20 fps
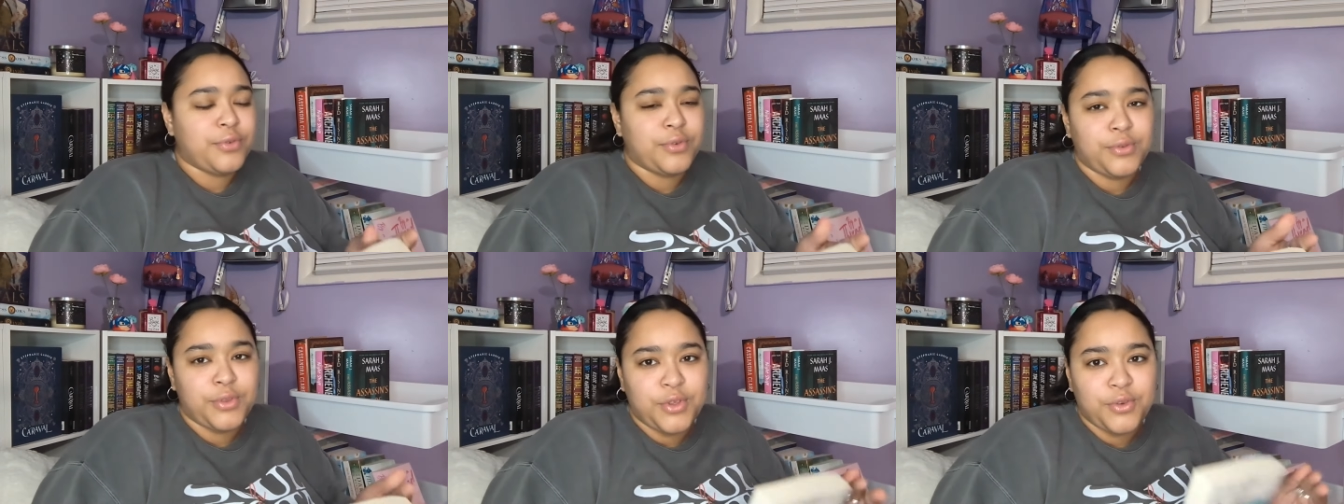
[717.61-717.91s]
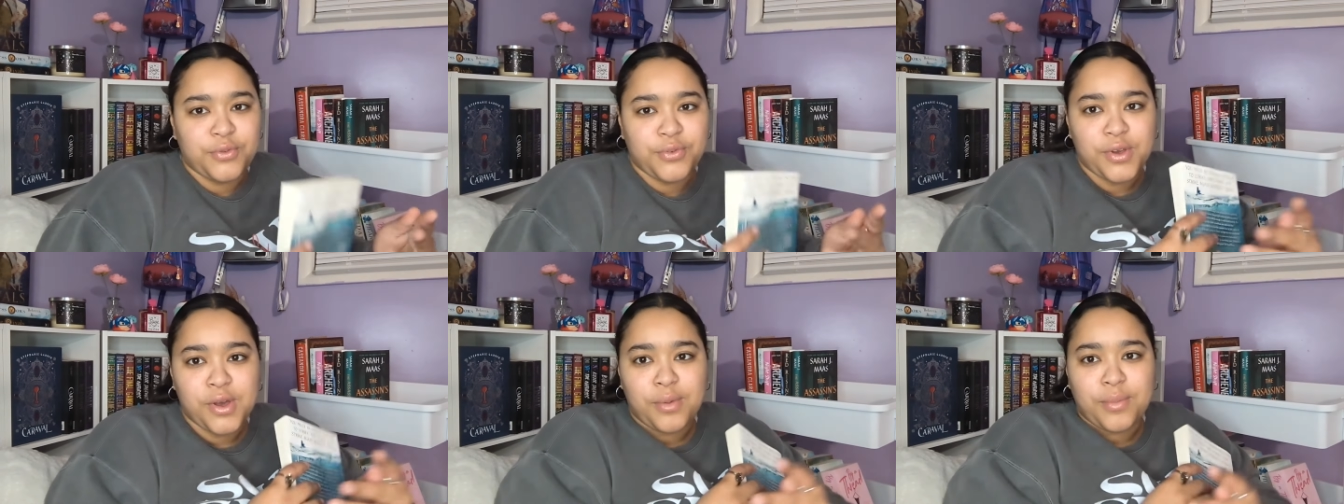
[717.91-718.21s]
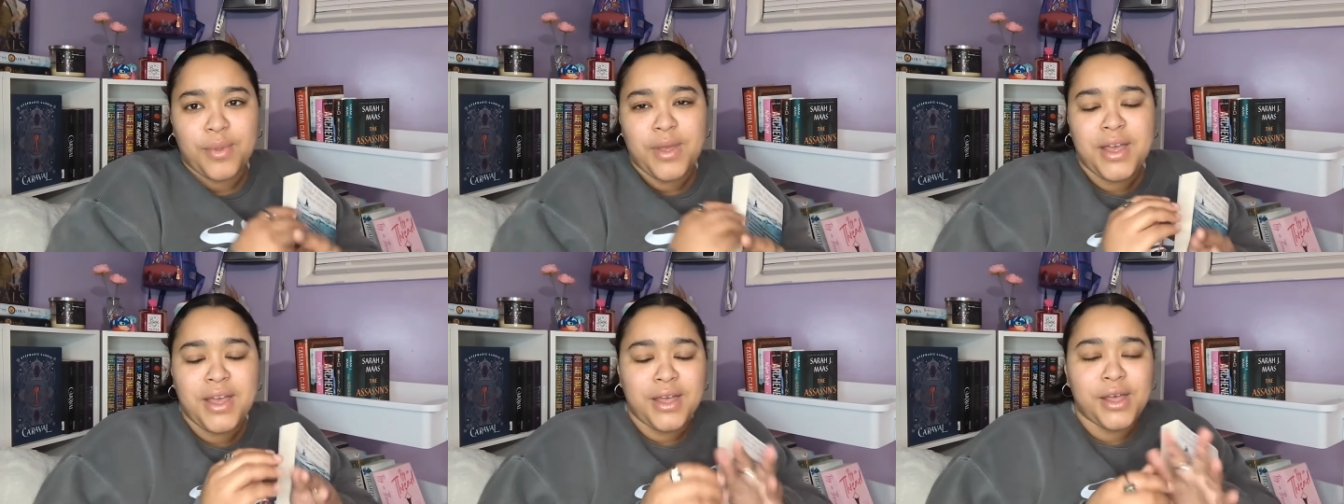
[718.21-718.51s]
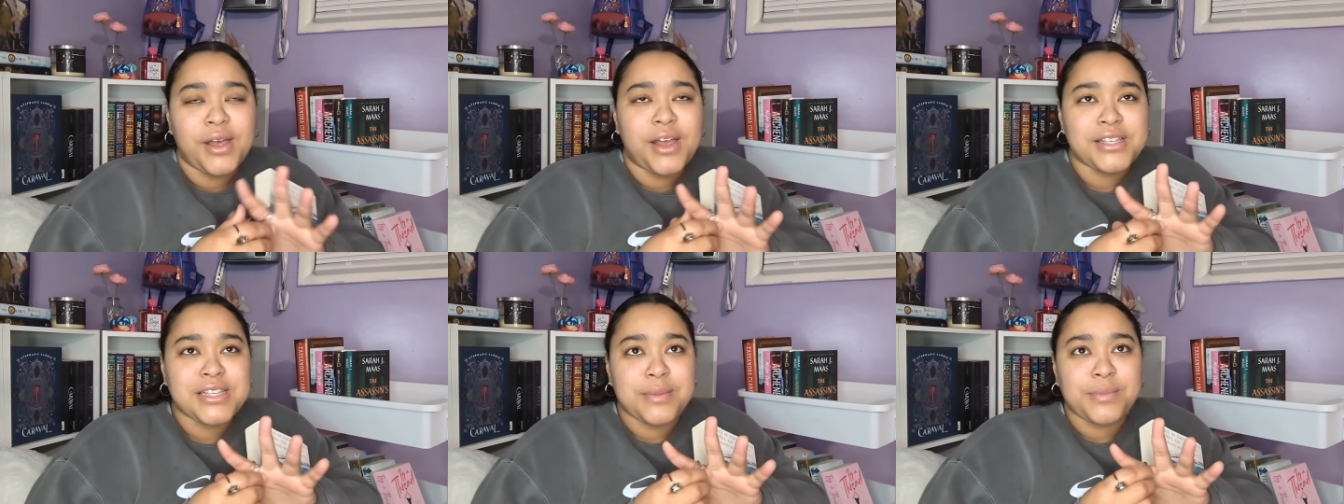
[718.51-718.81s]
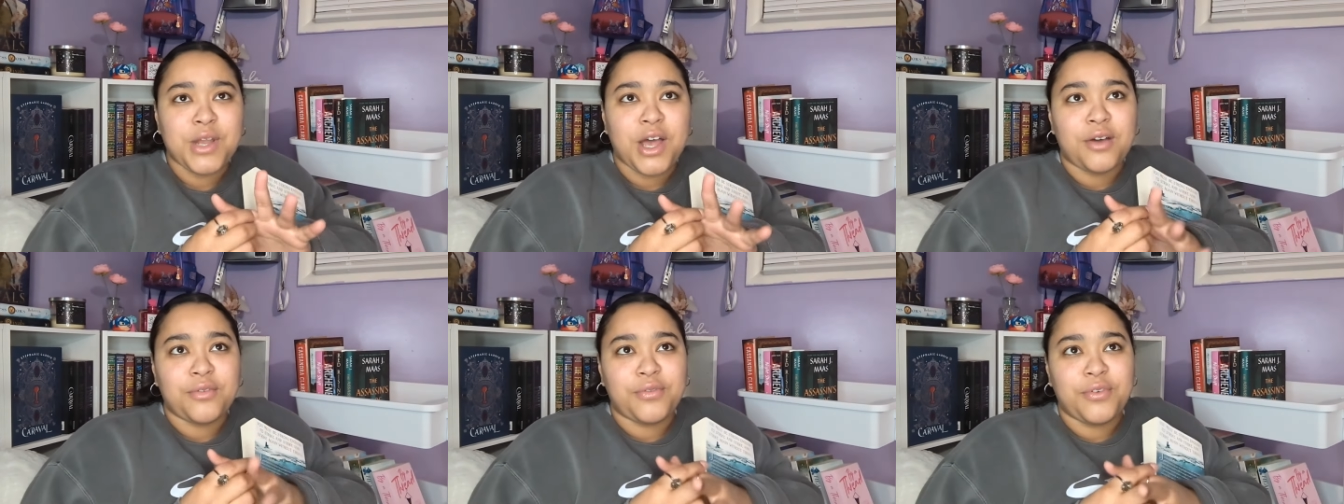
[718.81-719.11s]
you film, because I'm
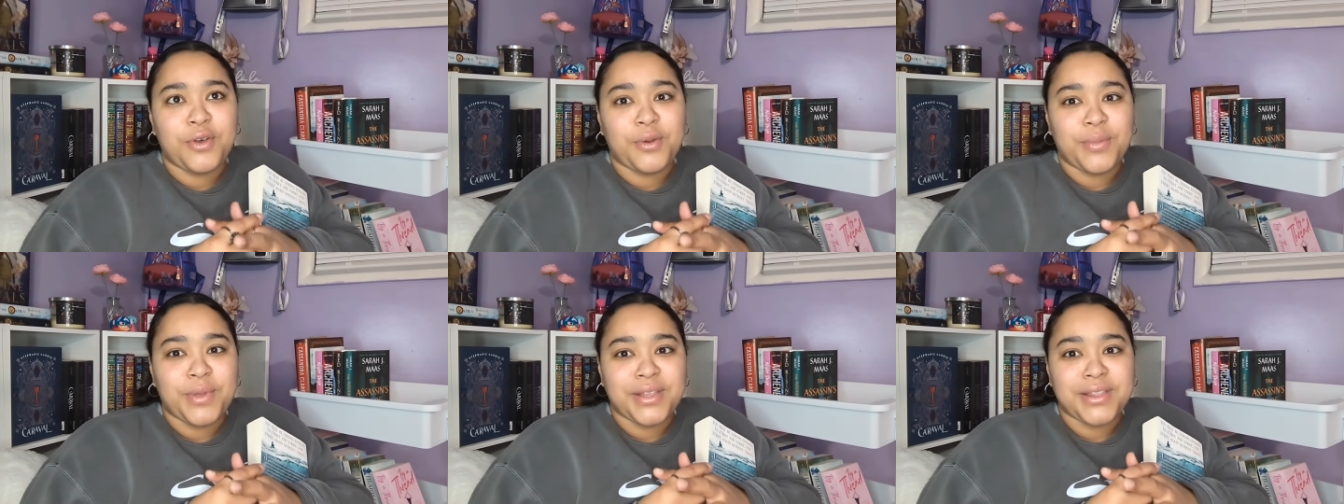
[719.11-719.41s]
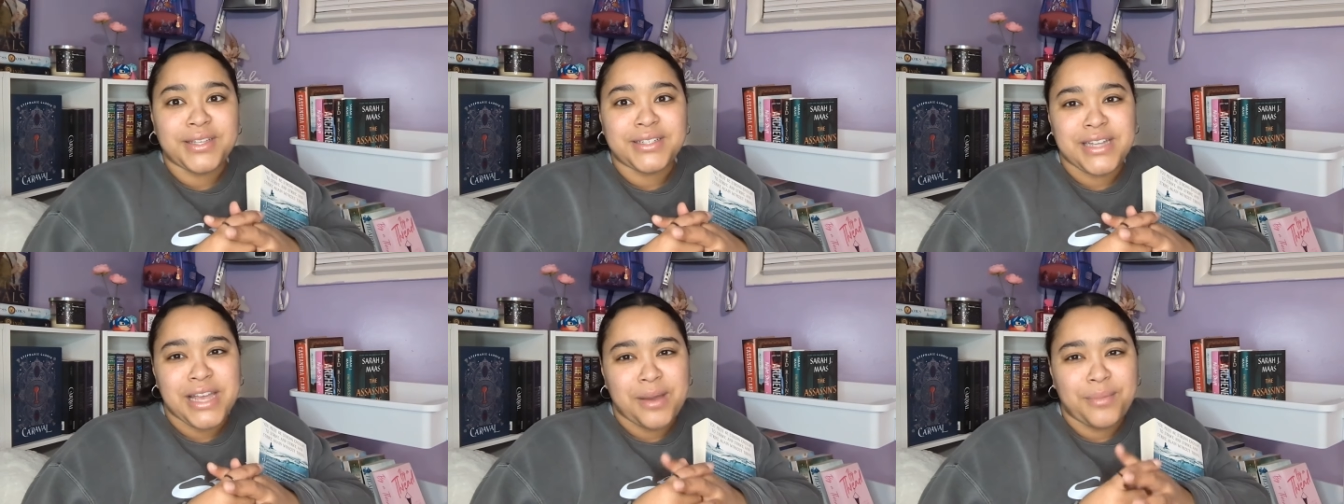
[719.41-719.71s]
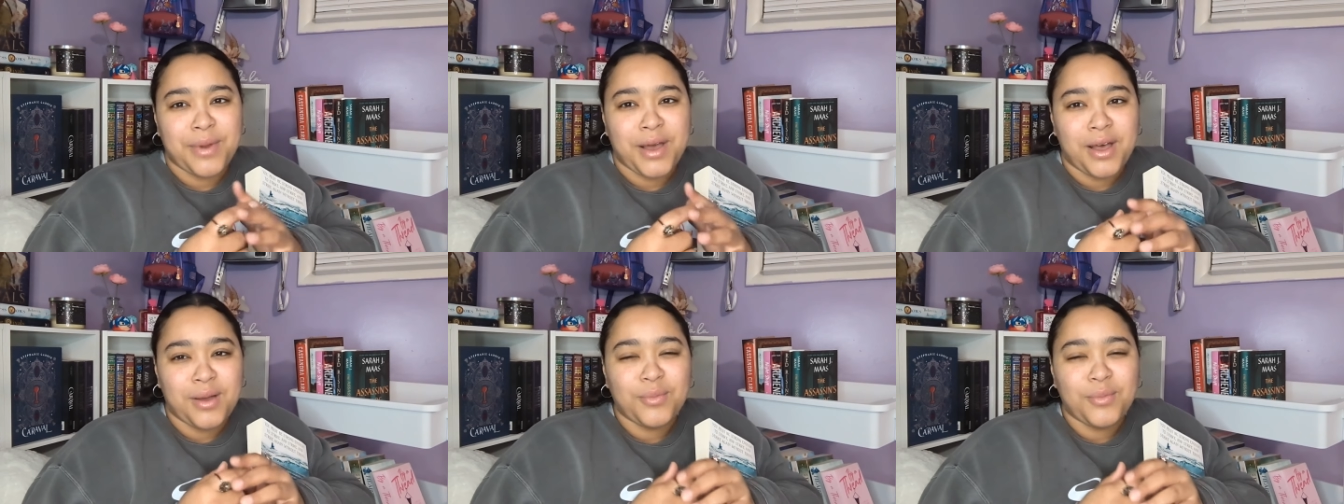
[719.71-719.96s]
not filming the damn,